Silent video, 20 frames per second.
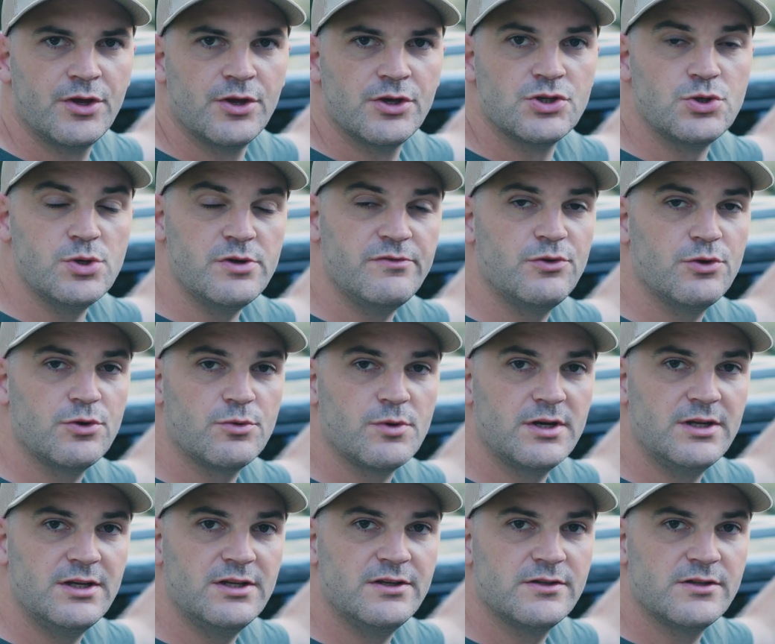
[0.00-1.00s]
So if you're
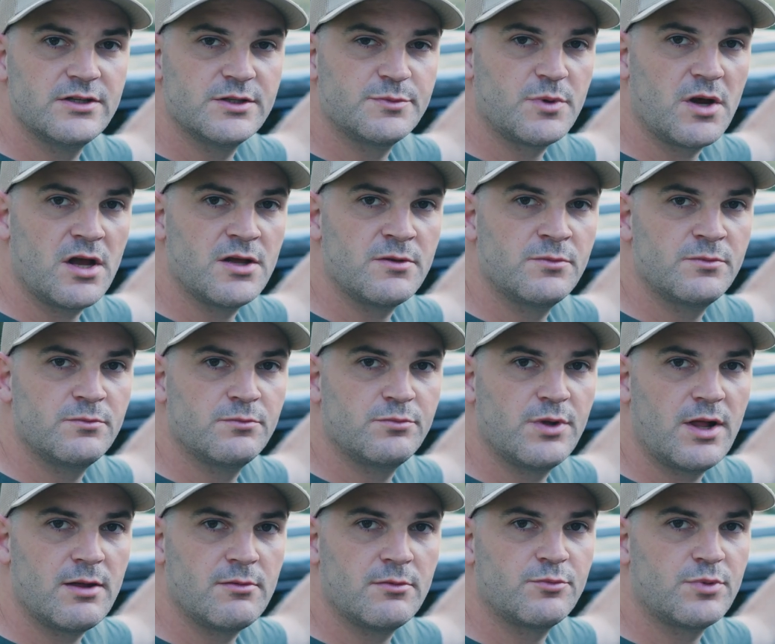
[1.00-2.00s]
running into this
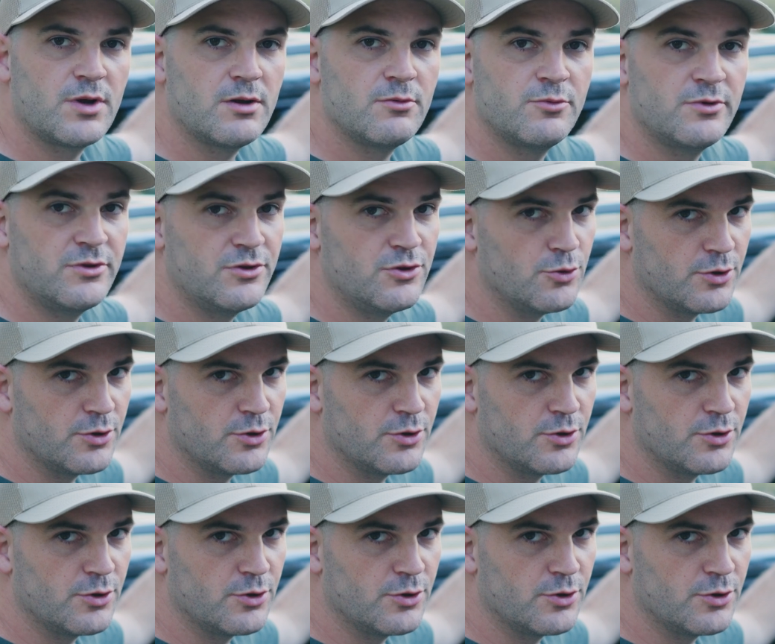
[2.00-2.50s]
problem with